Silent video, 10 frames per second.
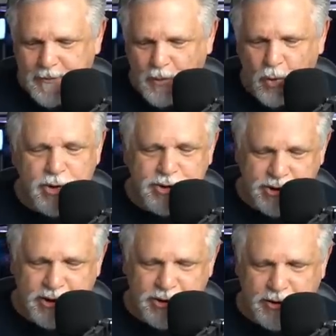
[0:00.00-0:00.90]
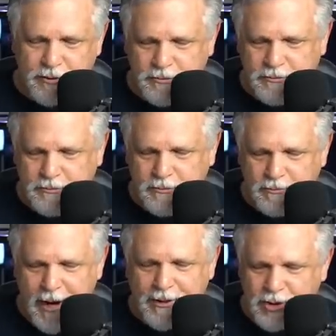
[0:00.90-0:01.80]
Worst decision,
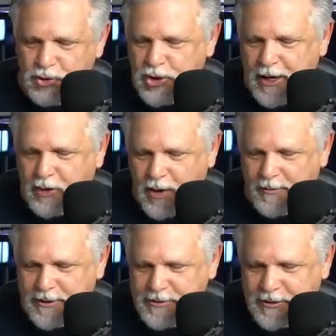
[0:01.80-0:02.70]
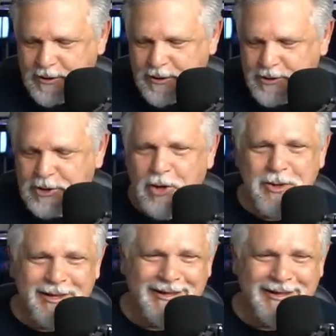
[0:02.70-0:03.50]
buying 2 giant gouramis. So